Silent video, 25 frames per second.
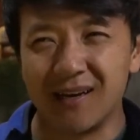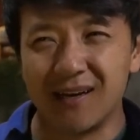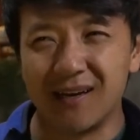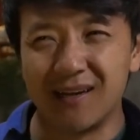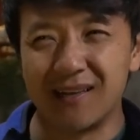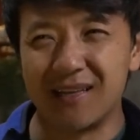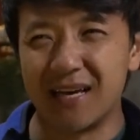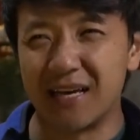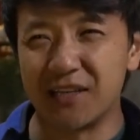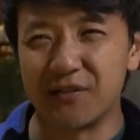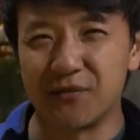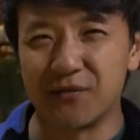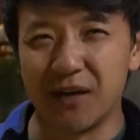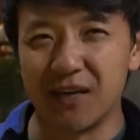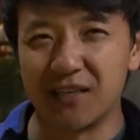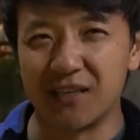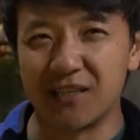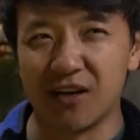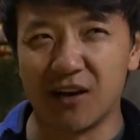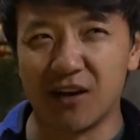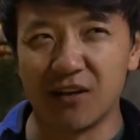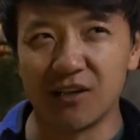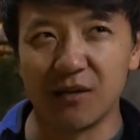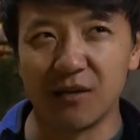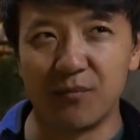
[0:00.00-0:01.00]
and that's why it's
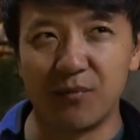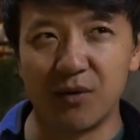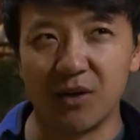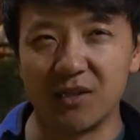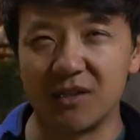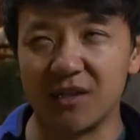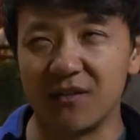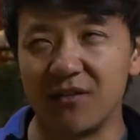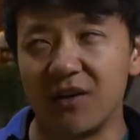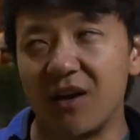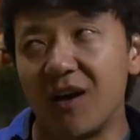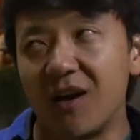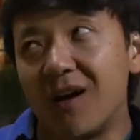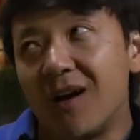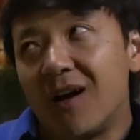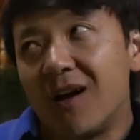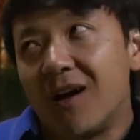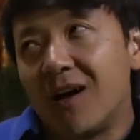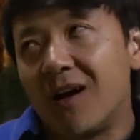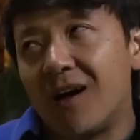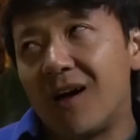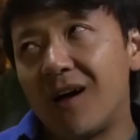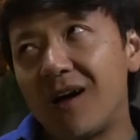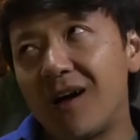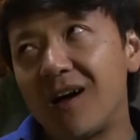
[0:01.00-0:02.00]
called the Bridge of
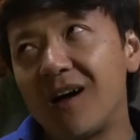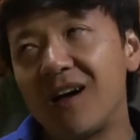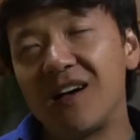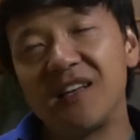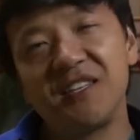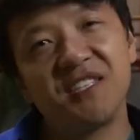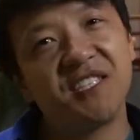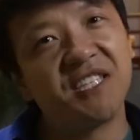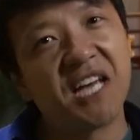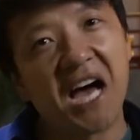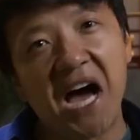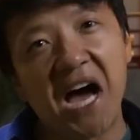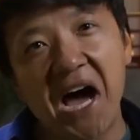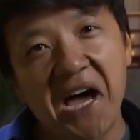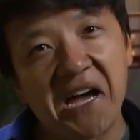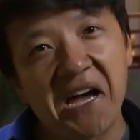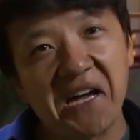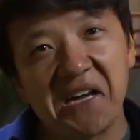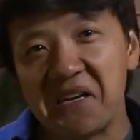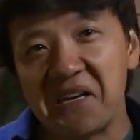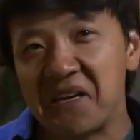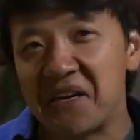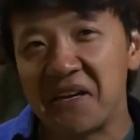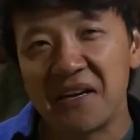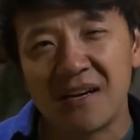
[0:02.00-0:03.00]
ah, Sigh